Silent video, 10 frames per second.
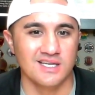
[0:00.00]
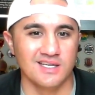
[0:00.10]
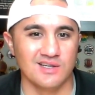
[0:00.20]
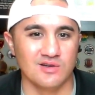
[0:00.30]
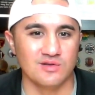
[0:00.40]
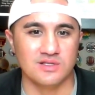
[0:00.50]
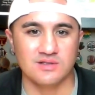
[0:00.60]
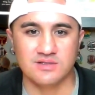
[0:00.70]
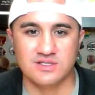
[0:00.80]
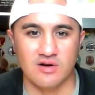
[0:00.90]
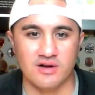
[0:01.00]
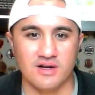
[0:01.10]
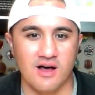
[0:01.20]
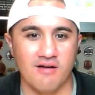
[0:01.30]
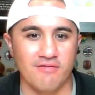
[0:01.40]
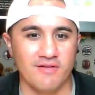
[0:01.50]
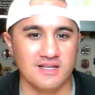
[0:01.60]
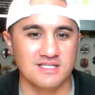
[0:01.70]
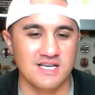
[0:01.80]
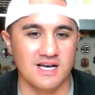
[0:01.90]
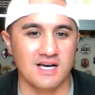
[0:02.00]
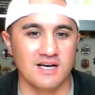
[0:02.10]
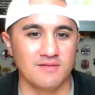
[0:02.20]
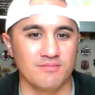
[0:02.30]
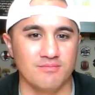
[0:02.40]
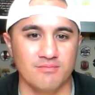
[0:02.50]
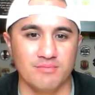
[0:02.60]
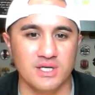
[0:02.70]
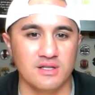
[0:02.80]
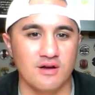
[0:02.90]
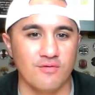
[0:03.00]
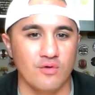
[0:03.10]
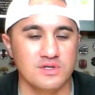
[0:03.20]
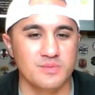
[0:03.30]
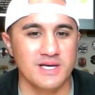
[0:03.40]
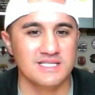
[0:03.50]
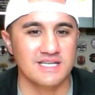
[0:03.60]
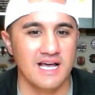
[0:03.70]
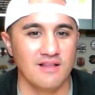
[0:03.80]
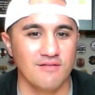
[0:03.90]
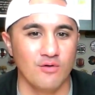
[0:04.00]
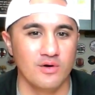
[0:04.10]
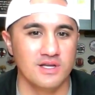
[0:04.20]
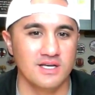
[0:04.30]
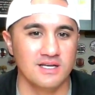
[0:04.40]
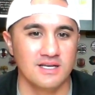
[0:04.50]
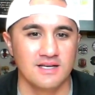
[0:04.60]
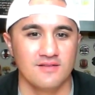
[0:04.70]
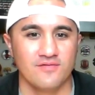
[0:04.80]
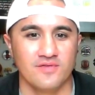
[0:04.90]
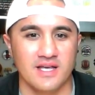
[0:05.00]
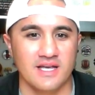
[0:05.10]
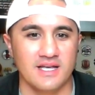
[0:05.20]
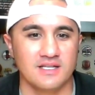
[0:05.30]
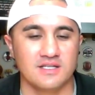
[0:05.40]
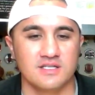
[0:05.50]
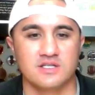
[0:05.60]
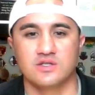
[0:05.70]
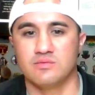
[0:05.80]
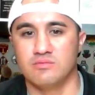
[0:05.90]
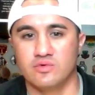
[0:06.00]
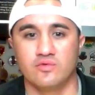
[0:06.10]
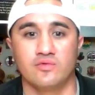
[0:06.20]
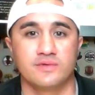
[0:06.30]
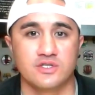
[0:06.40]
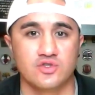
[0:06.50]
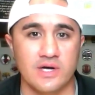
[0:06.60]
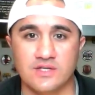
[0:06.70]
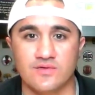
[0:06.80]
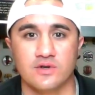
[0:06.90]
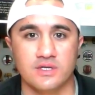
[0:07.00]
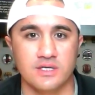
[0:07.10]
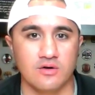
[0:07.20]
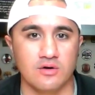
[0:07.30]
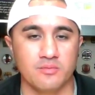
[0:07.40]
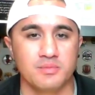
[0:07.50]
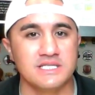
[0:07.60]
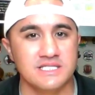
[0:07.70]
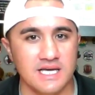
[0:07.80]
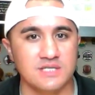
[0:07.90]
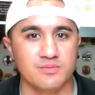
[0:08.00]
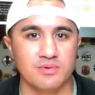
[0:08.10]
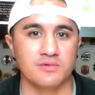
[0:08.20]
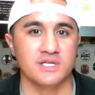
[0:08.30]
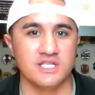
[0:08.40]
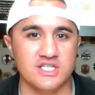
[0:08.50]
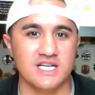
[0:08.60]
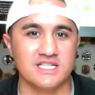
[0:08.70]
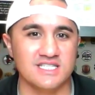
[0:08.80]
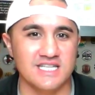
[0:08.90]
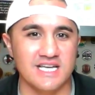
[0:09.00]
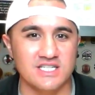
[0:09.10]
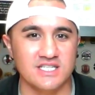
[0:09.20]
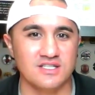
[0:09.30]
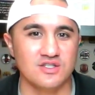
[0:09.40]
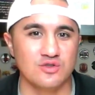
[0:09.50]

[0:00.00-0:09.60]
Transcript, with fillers: You know, started off at uh, Beale Air Force Base in California, then moved, transferred, or PCS permanent change of station